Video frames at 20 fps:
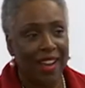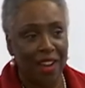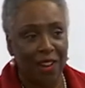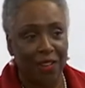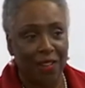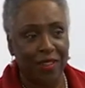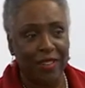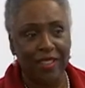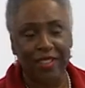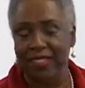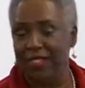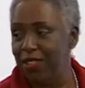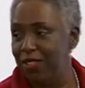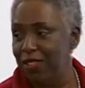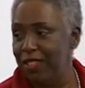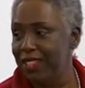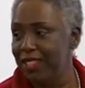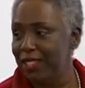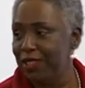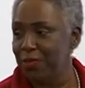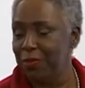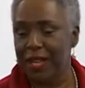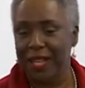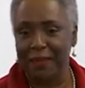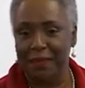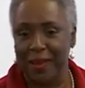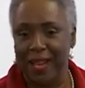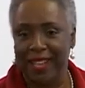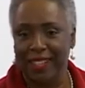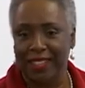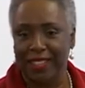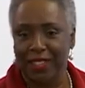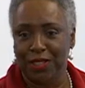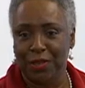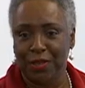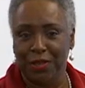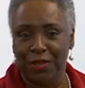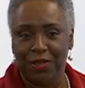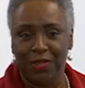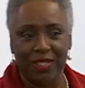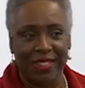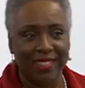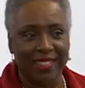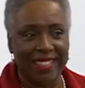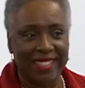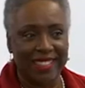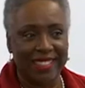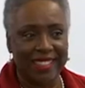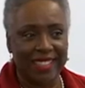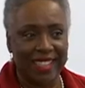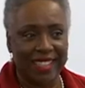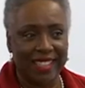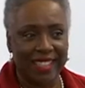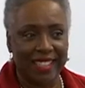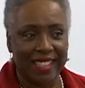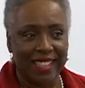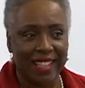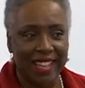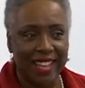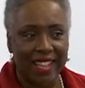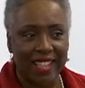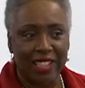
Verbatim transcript: on the, on his way back to Louisville, Kentucky.